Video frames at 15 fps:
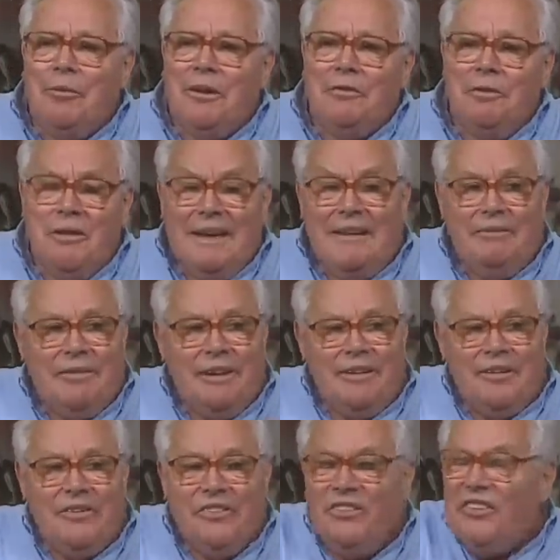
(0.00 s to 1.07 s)
If you lived in
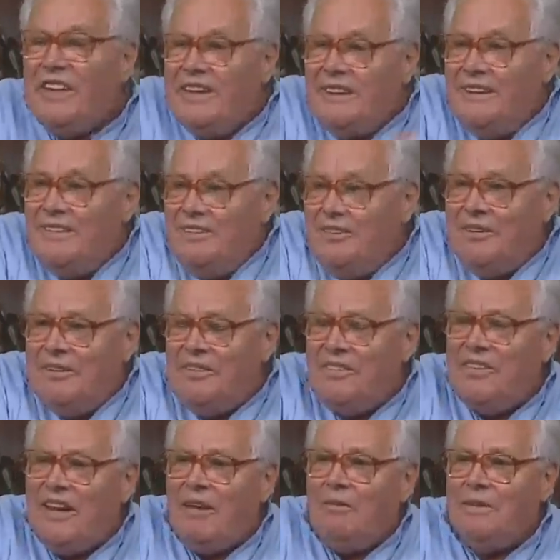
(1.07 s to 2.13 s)
the city
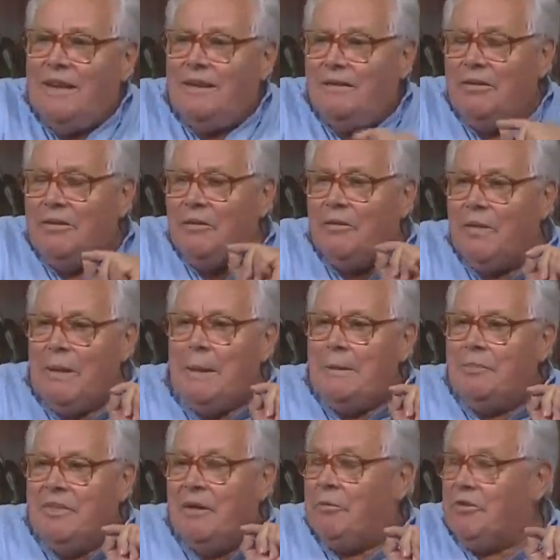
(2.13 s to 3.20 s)
itself, then you,
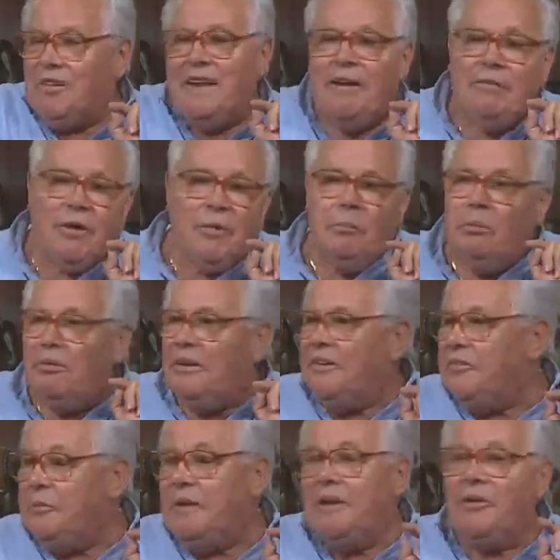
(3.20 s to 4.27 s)
there was never a
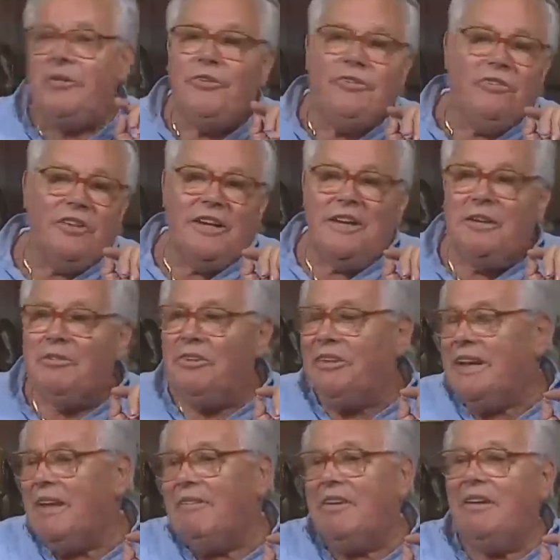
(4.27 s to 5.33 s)
policeman on the street, there was
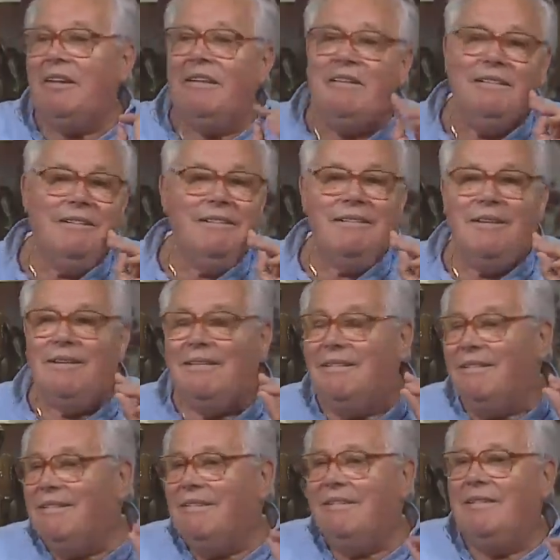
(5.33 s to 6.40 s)
never
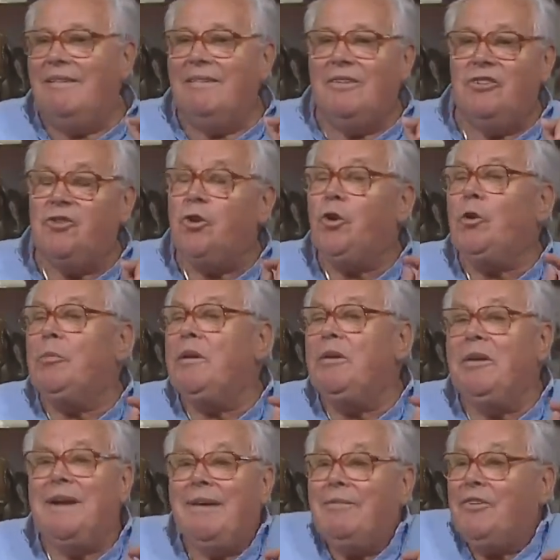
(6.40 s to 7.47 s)
a German, you
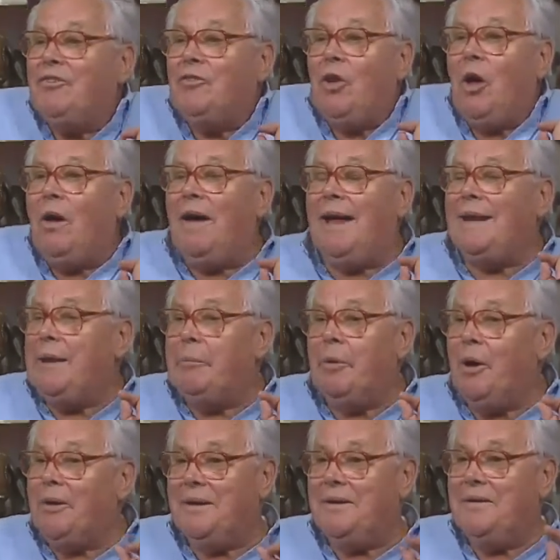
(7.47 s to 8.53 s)
never saw
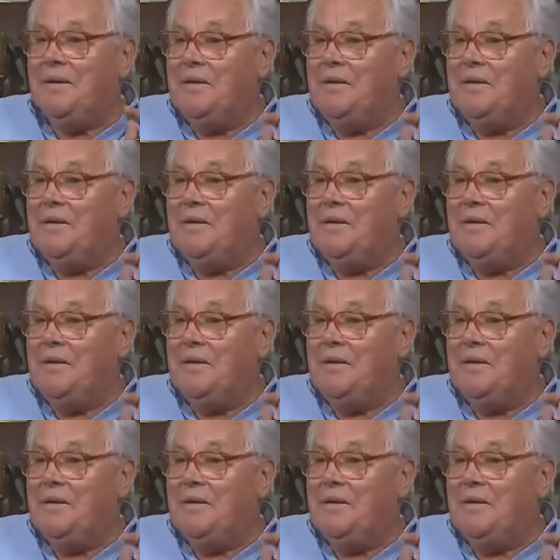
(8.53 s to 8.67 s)
anybody.